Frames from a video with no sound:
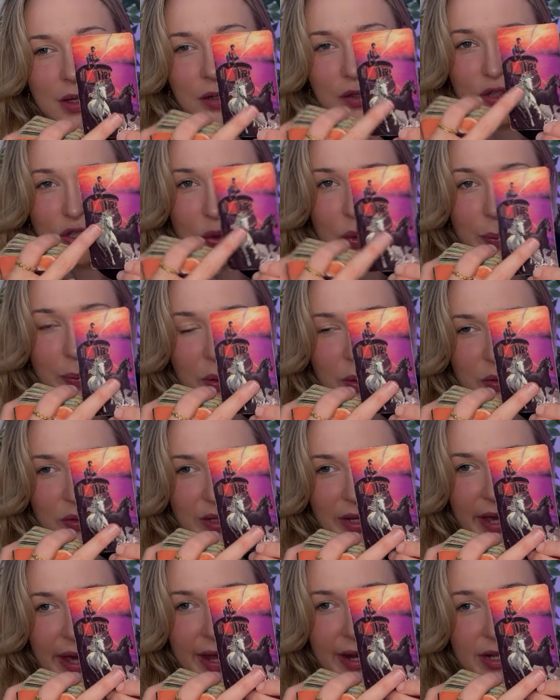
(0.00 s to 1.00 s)
two
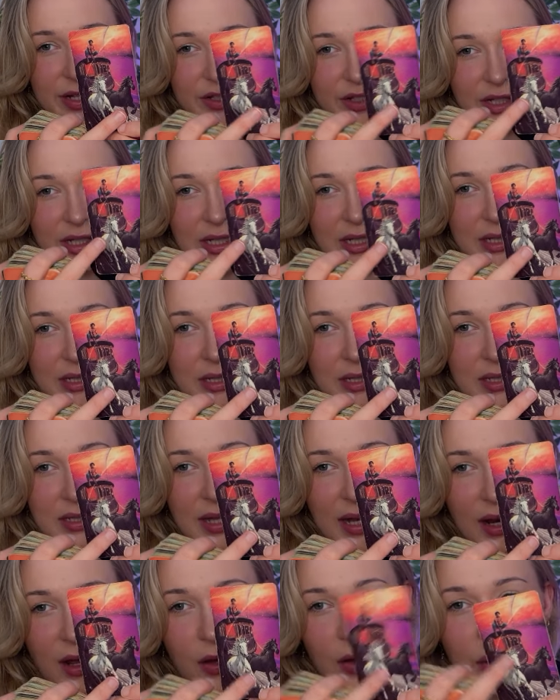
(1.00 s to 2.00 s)
opposing energies
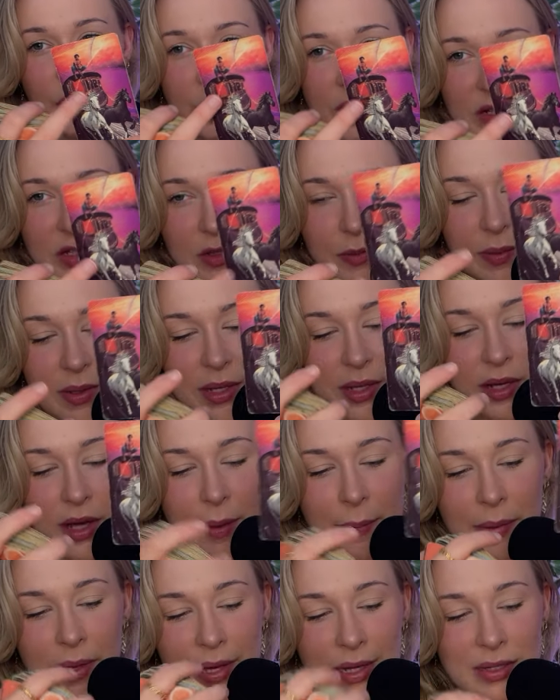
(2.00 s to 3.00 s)
that are going to be
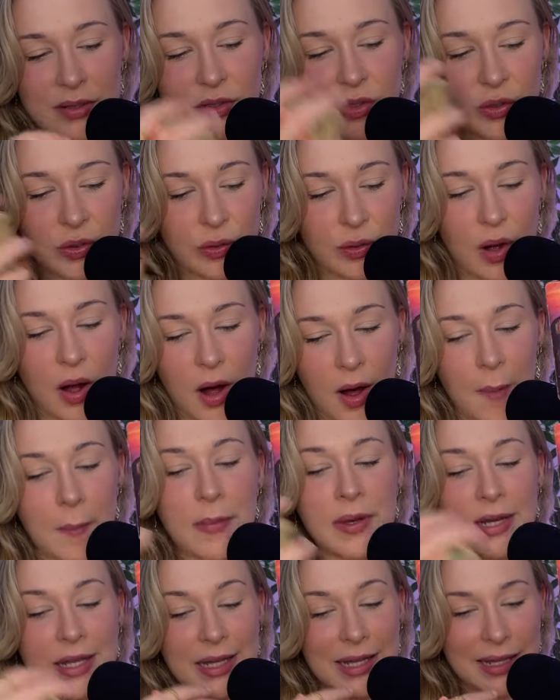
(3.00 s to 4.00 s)
coming into
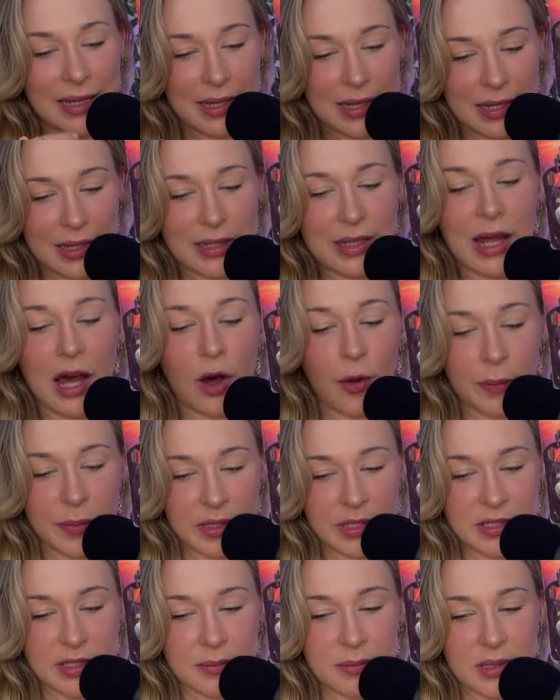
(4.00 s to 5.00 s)
harmony,
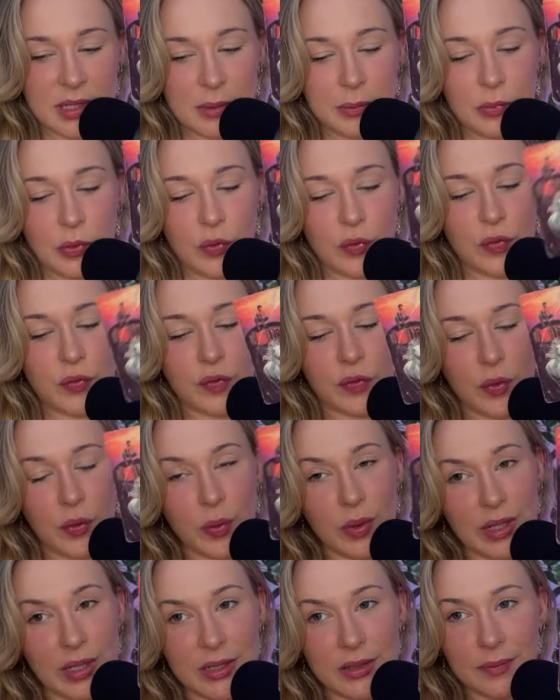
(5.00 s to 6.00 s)
helping something move
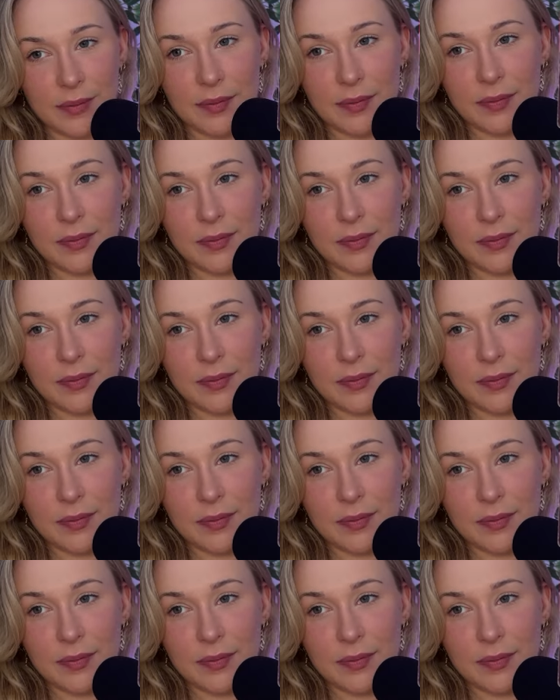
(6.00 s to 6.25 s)
forward.